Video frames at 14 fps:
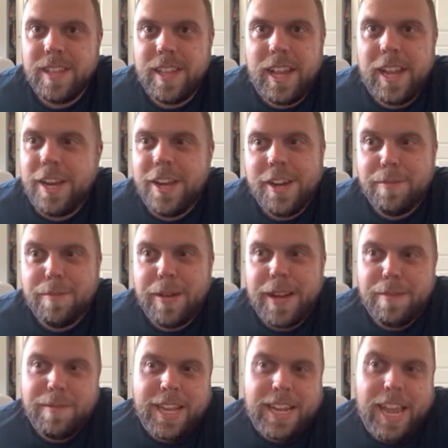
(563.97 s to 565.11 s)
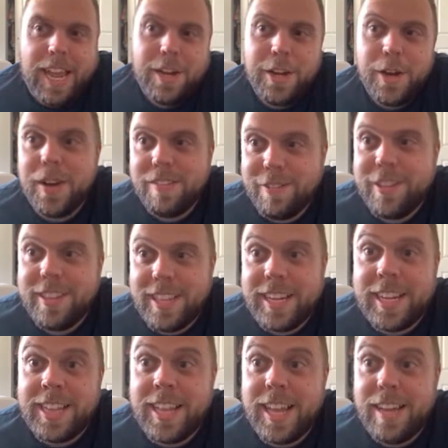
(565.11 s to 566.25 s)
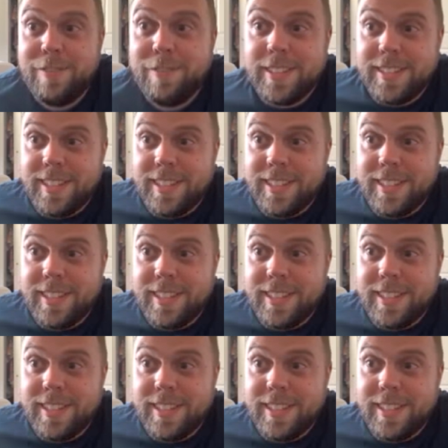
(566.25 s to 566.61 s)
I know, but I'm like, I know everything in life is